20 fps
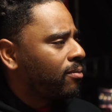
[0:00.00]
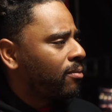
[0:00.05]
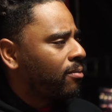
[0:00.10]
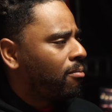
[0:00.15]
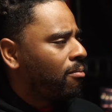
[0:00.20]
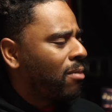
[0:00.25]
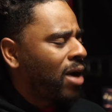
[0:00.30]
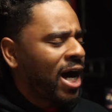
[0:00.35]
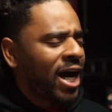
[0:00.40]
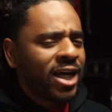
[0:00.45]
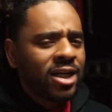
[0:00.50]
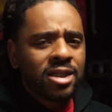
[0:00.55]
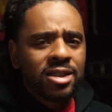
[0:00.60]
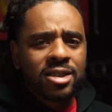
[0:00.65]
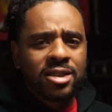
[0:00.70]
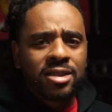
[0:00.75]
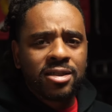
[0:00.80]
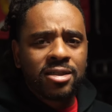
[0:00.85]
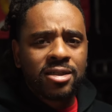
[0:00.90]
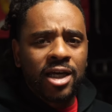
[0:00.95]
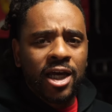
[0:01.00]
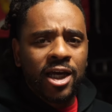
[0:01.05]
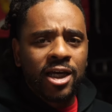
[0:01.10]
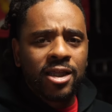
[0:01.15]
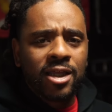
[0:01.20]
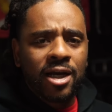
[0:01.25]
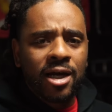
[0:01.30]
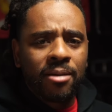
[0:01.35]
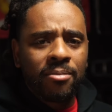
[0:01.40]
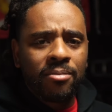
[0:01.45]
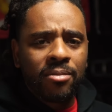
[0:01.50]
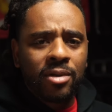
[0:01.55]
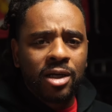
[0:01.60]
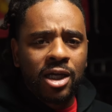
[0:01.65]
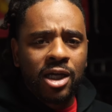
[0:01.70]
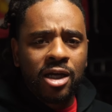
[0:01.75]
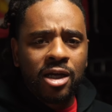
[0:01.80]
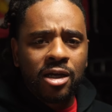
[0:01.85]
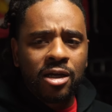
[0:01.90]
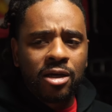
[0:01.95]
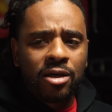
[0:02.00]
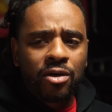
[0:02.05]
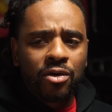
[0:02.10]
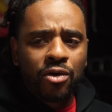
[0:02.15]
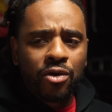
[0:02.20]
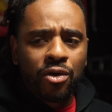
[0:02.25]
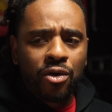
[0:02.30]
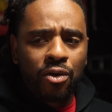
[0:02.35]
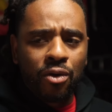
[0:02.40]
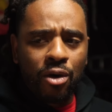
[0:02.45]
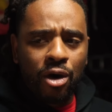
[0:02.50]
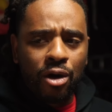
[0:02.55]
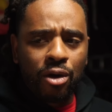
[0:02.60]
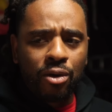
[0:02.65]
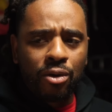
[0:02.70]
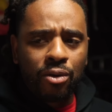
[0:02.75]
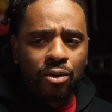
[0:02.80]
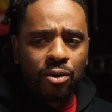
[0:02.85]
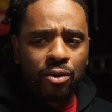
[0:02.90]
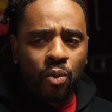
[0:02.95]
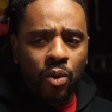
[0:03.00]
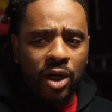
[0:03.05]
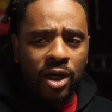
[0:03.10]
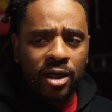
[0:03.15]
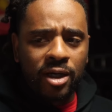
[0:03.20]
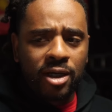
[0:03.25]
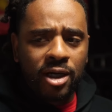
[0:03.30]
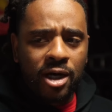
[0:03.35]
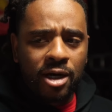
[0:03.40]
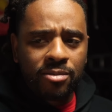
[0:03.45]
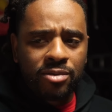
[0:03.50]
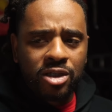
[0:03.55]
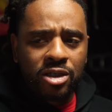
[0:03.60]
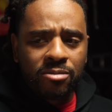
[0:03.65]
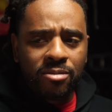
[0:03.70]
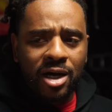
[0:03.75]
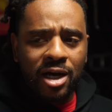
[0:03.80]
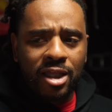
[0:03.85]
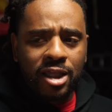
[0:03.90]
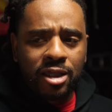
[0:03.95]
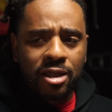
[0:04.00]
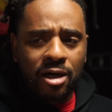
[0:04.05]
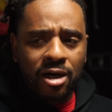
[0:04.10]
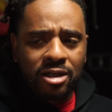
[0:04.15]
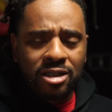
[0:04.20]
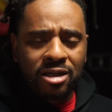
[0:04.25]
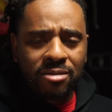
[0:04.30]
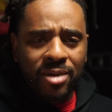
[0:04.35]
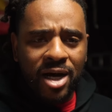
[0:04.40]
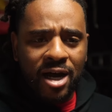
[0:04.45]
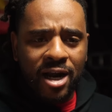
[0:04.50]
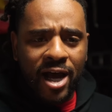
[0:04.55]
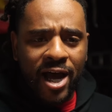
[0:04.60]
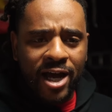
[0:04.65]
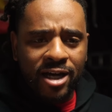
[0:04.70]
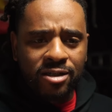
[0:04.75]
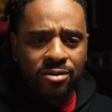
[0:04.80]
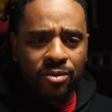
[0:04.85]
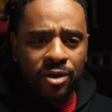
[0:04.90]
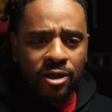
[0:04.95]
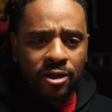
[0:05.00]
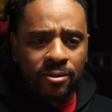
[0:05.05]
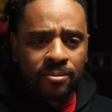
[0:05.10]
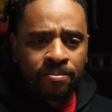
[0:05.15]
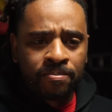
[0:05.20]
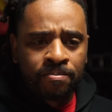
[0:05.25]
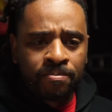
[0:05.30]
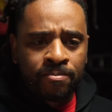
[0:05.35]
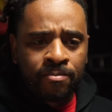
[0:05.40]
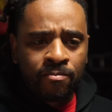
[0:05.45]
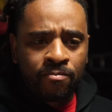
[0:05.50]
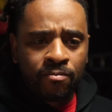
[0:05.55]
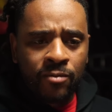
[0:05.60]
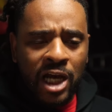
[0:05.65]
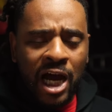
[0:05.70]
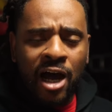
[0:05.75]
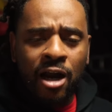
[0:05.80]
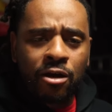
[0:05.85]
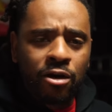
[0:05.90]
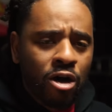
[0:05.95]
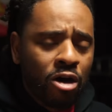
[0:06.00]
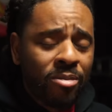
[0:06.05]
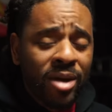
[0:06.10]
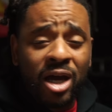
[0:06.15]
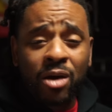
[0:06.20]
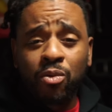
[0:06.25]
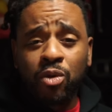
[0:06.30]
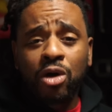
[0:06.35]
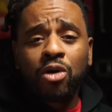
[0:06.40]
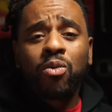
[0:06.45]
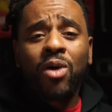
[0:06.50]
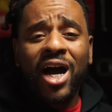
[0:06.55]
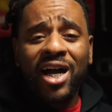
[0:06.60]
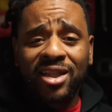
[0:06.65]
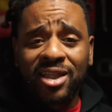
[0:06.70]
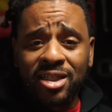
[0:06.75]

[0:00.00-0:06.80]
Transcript: might say that I'm eating crow when it comes to my thoughts about Axwell. I don't know, man. We'll rock